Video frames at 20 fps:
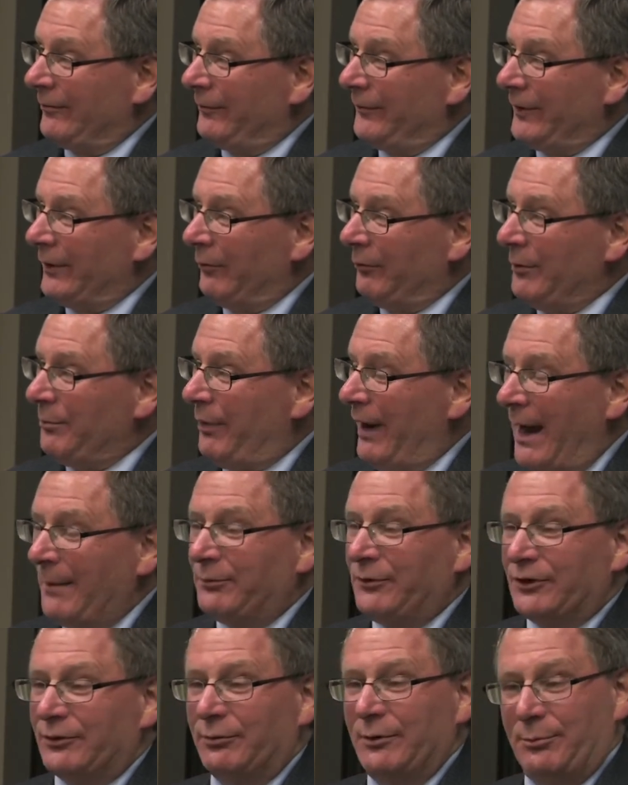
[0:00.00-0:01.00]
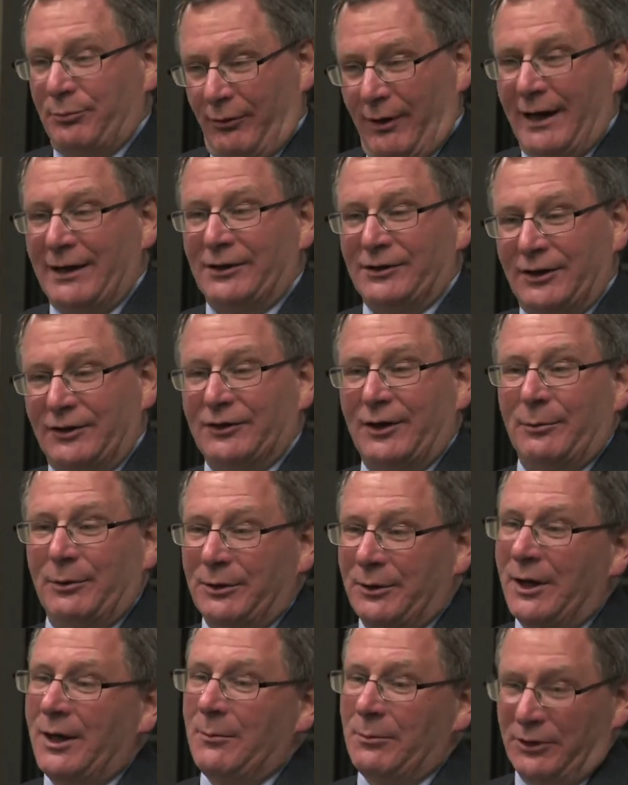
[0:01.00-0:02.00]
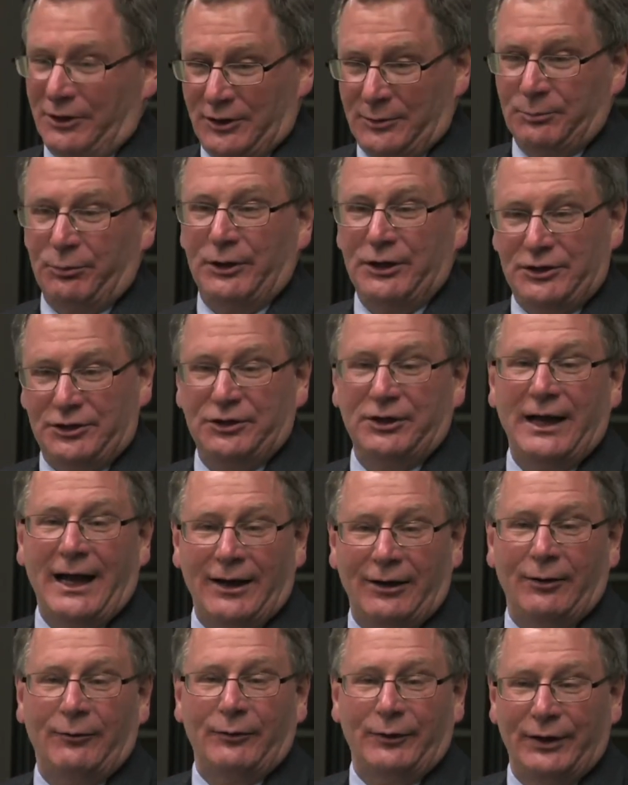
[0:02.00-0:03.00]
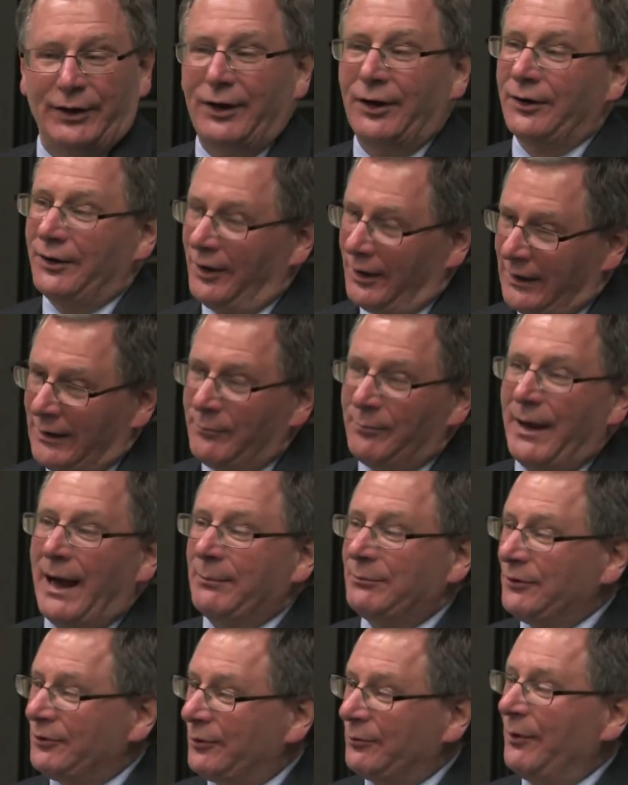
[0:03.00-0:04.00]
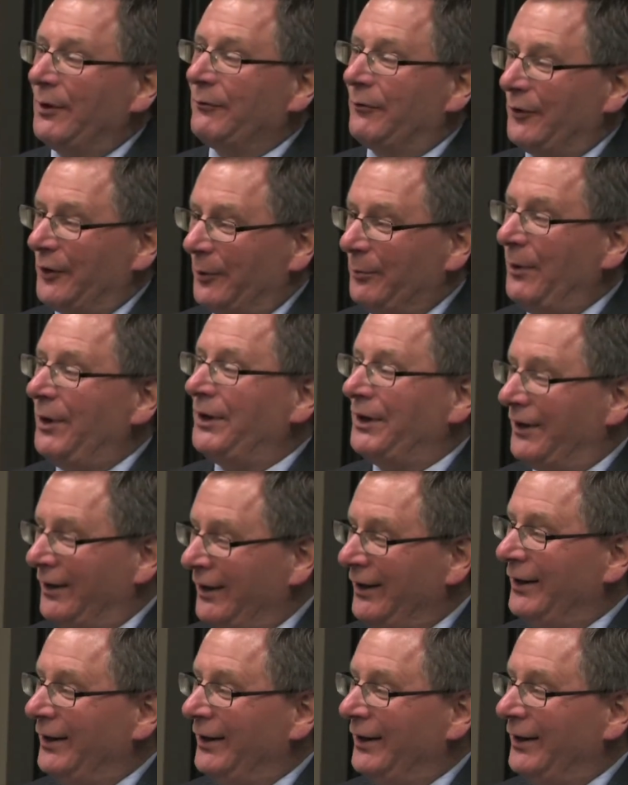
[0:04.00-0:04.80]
We Baptists, we pride ourselves on it, but these priests you got over here, they'll give Baptists a run for their money.